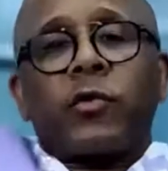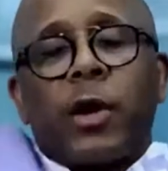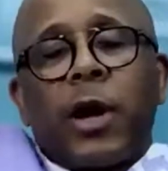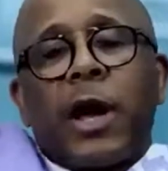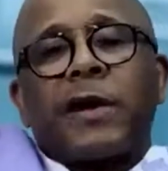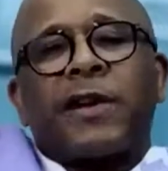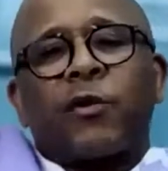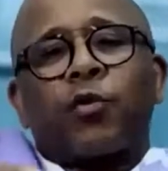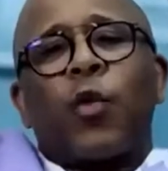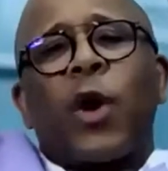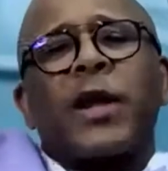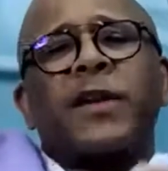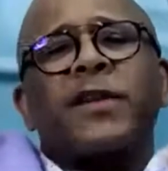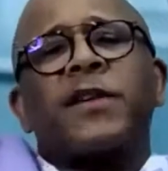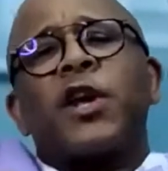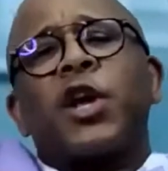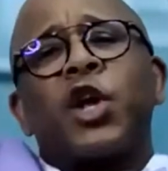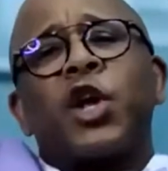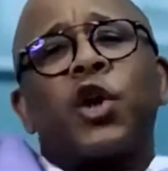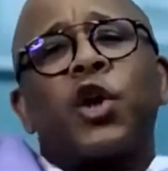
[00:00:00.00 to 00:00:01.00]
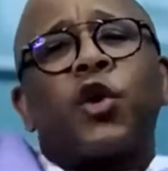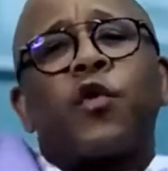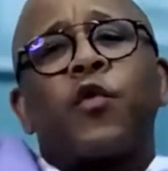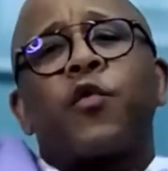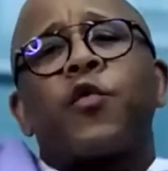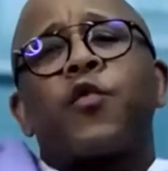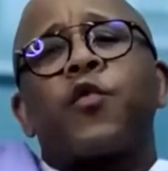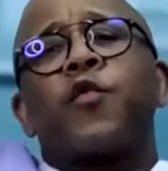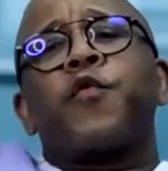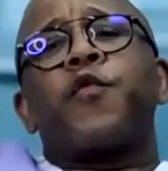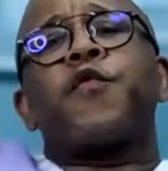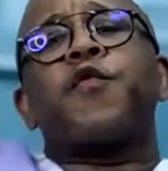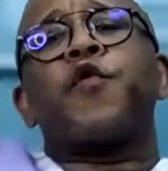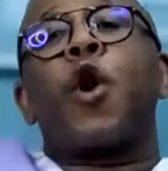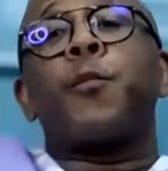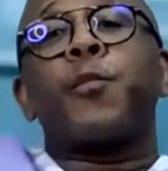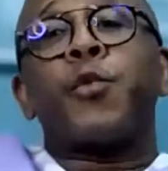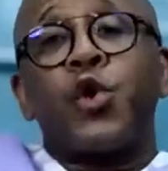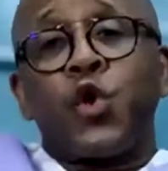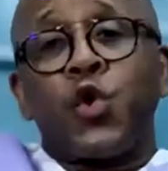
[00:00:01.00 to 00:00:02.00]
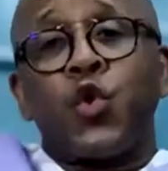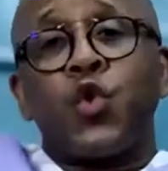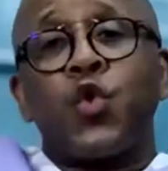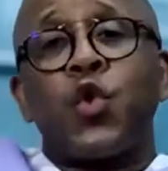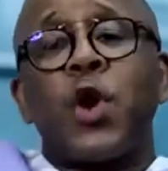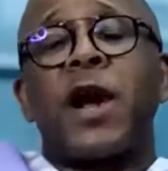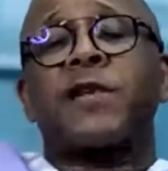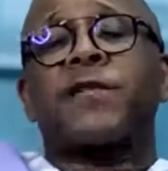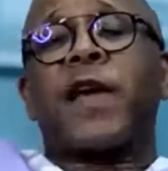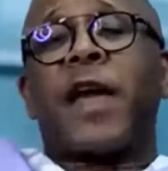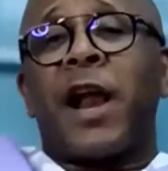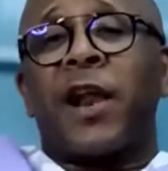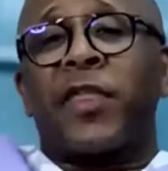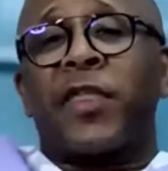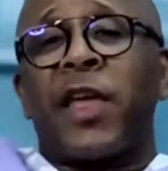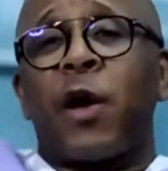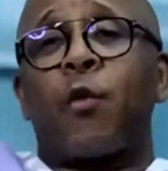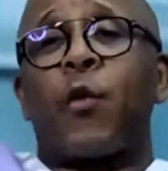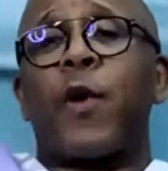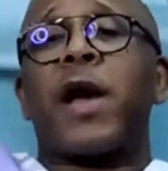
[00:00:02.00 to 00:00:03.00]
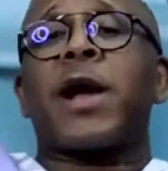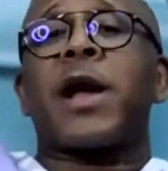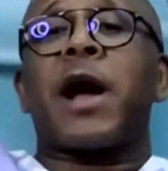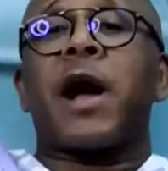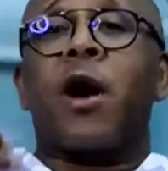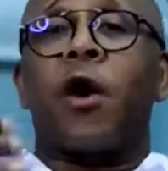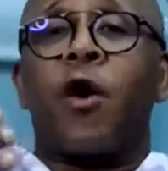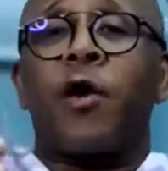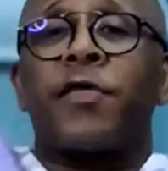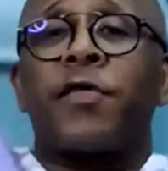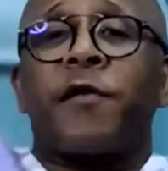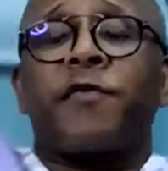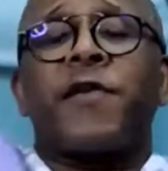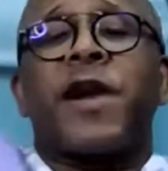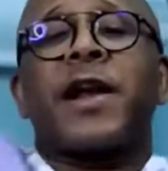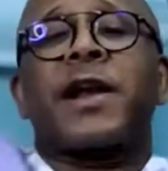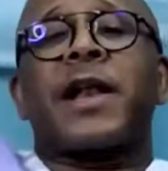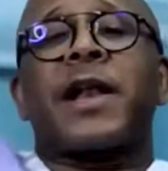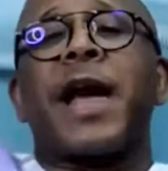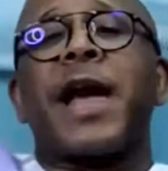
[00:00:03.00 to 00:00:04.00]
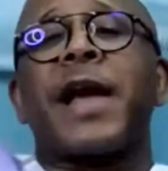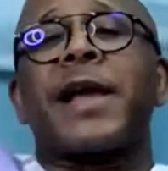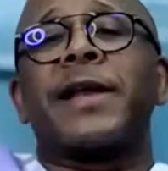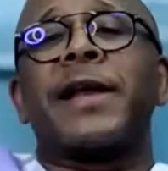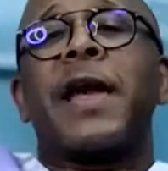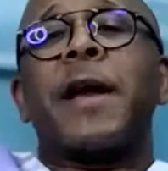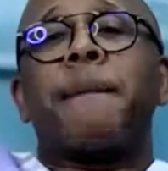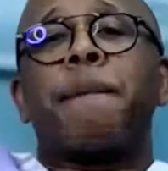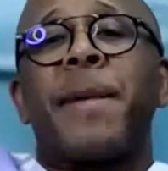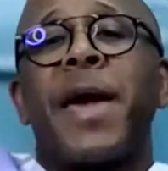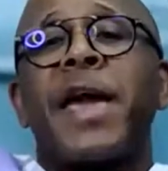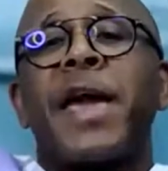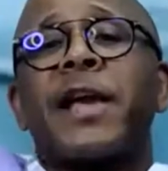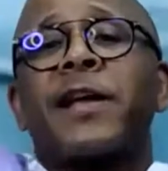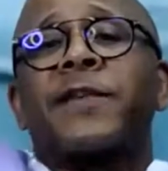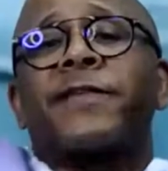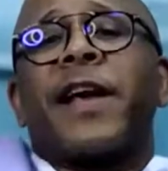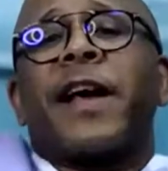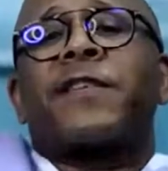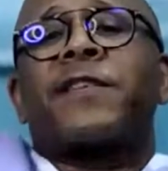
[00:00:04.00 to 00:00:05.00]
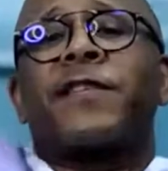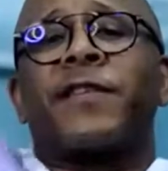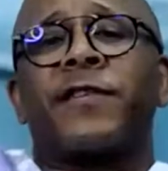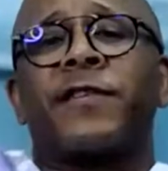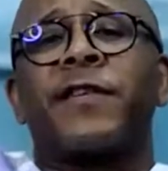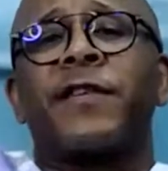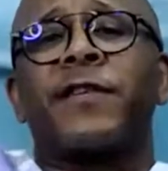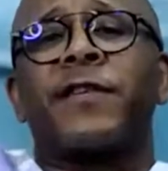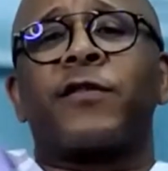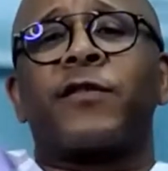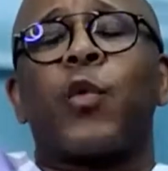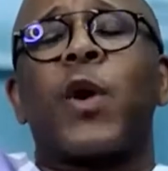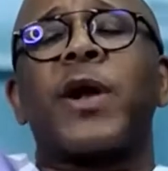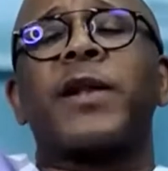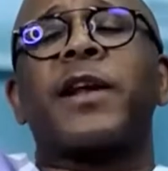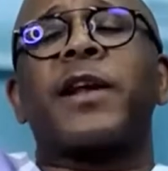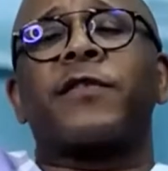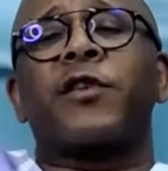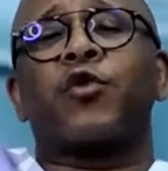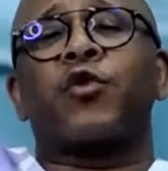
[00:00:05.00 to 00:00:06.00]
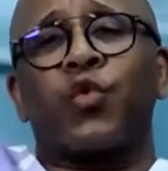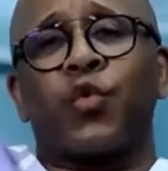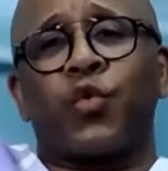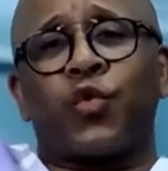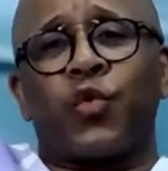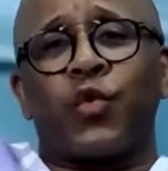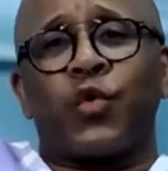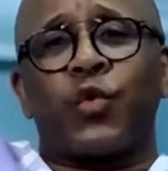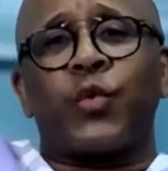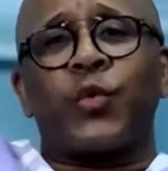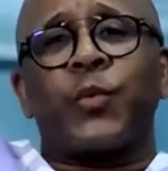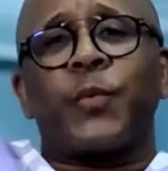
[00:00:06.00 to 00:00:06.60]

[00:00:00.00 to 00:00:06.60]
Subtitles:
I just want from you as a healthcare worker on the front line, making such decisions, what does it do to you?